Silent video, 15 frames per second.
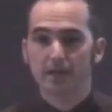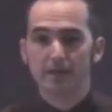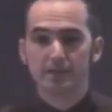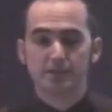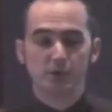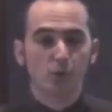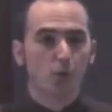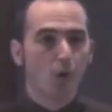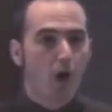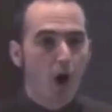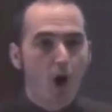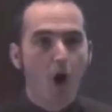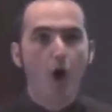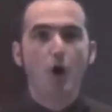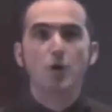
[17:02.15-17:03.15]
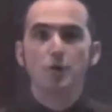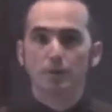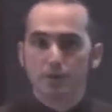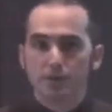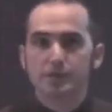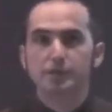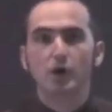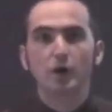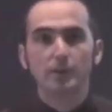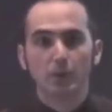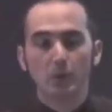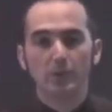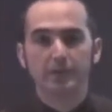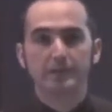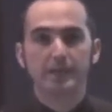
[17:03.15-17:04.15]
Uh, so, our
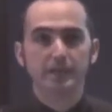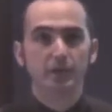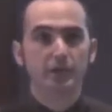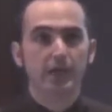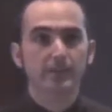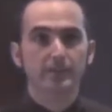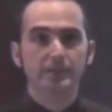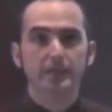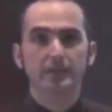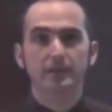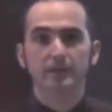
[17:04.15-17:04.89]
starting point with the 10 year game is